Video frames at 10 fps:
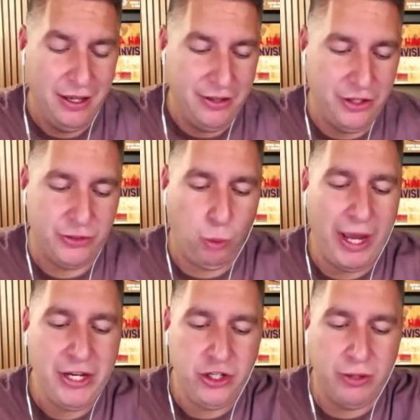There's
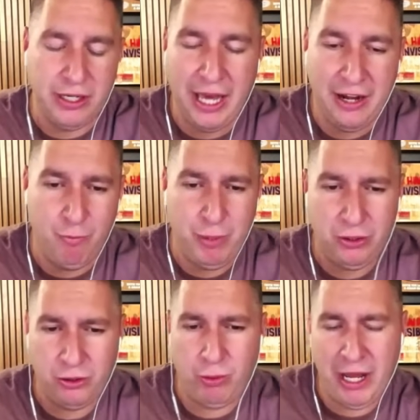ways you can kind of build
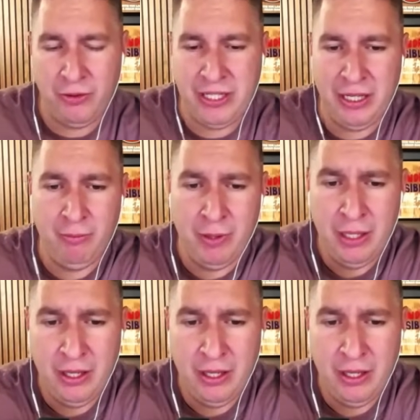around him